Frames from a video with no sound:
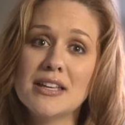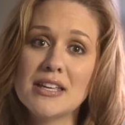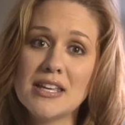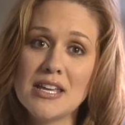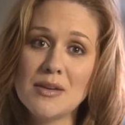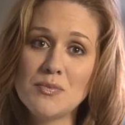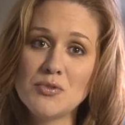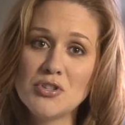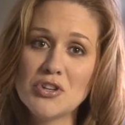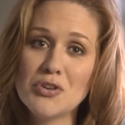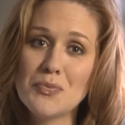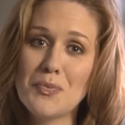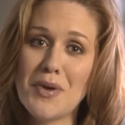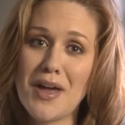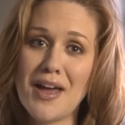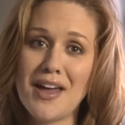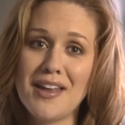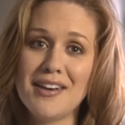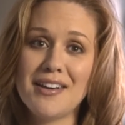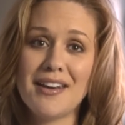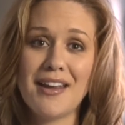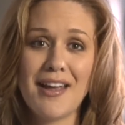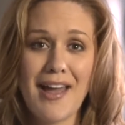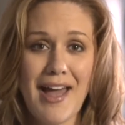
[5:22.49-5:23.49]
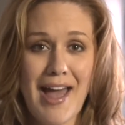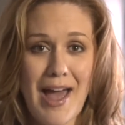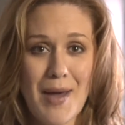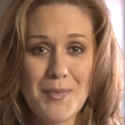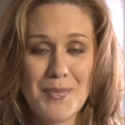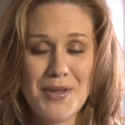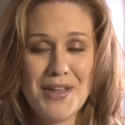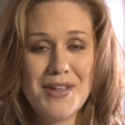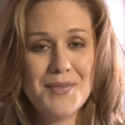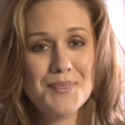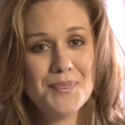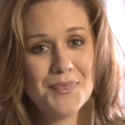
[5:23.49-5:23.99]
keeps your pet
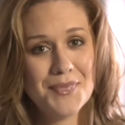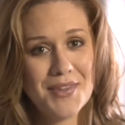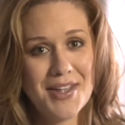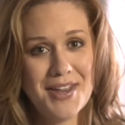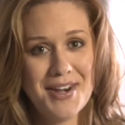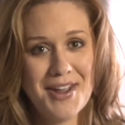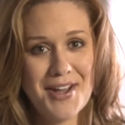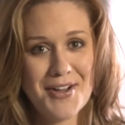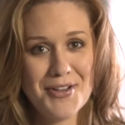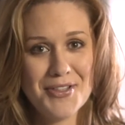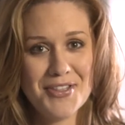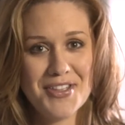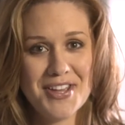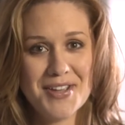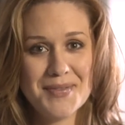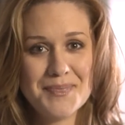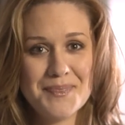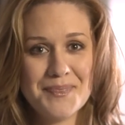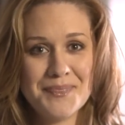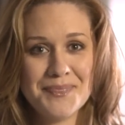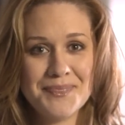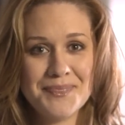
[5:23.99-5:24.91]
happy and healthy.